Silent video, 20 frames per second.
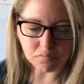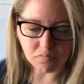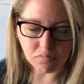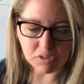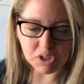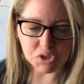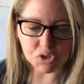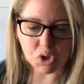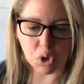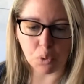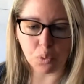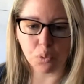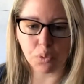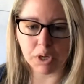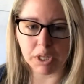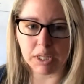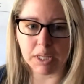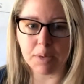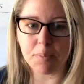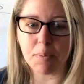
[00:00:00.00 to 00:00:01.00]
So
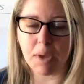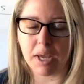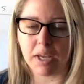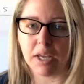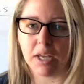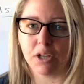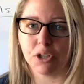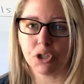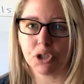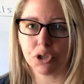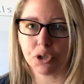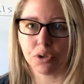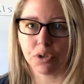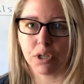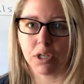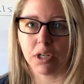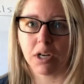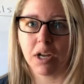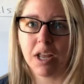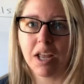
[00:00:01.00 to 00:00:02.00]
really making
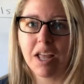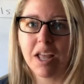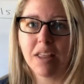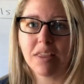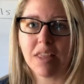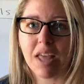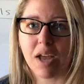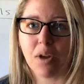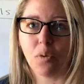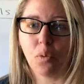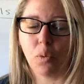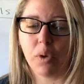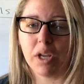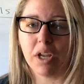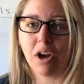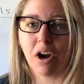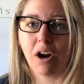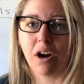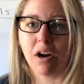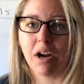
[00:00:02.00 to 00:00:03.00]
sure that we
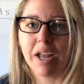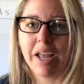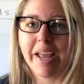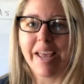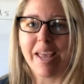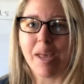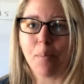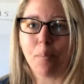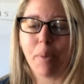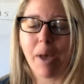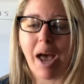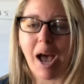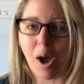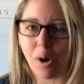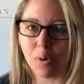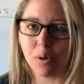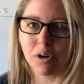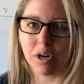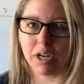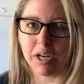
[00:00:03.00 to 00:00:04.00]
are
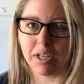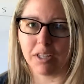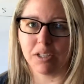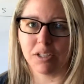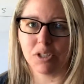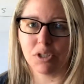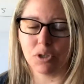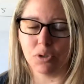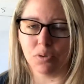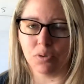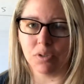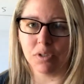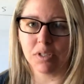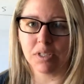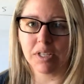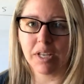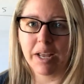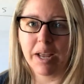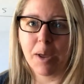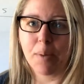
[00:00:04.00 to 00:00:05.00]
empowering the
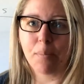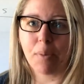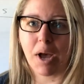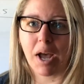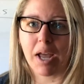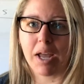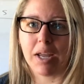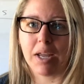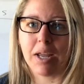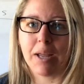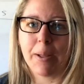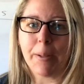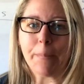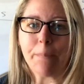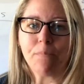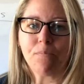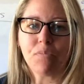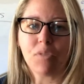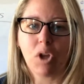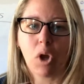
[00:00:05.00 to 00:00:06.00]
students by
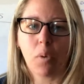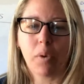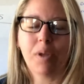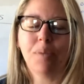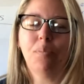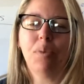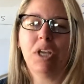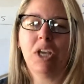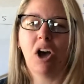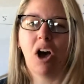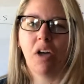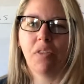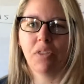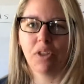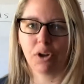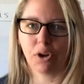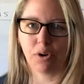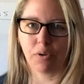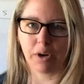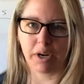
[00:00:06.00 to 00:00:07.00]
going beyond the
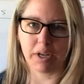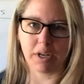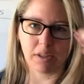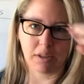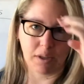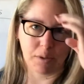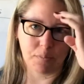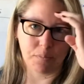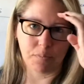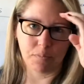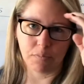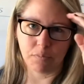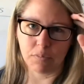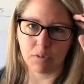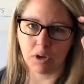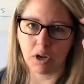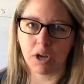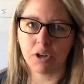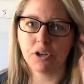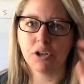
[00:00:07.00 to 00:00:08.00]
curriculum,
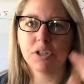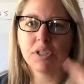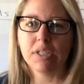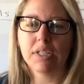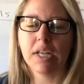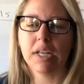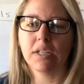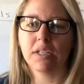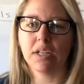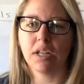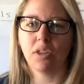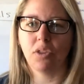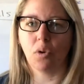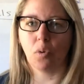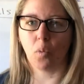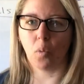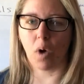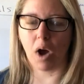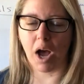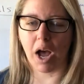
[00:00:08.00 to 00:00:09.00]
understanding the
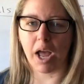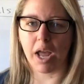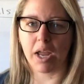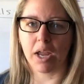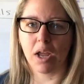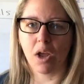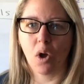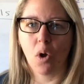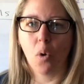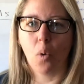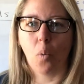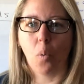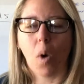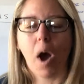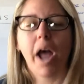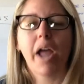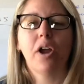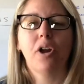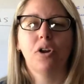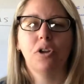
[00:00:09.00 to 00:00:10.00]
why.
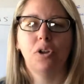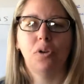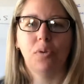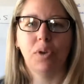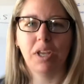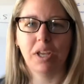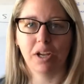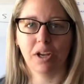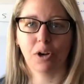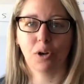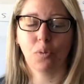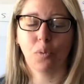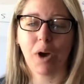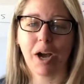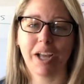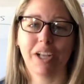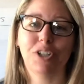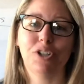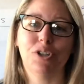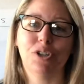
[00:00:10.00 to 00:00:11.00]
Why are you here?
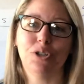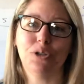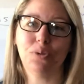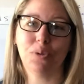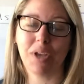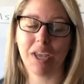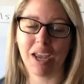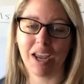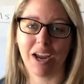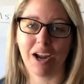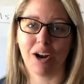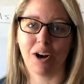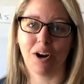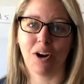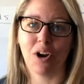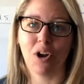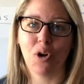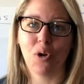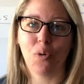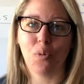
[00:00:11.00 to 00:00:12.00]
Why should you
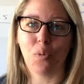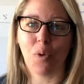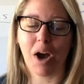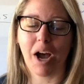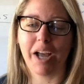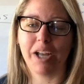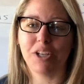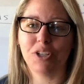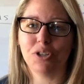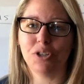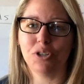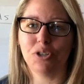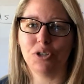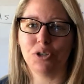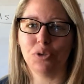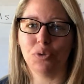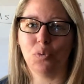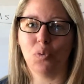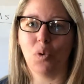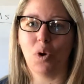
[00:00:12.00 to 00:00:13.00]
care? Why should
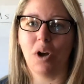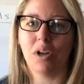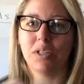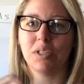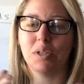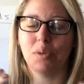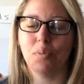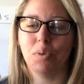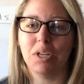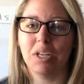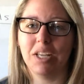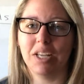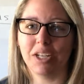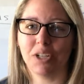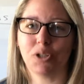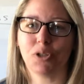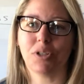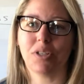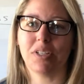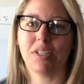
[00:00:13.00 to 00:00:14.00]
you want to be
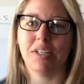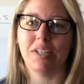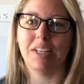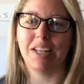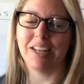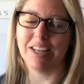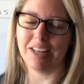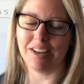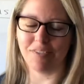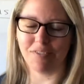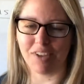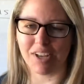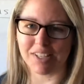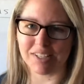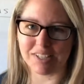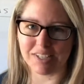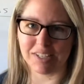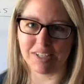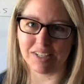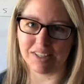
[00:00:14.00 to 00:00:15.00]
interested and
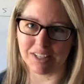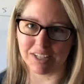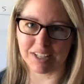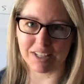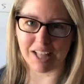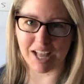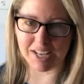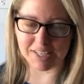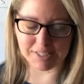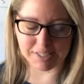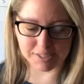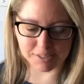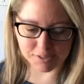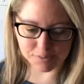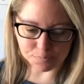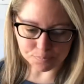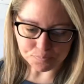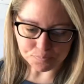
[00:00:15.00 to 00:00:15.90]
invested in the classes?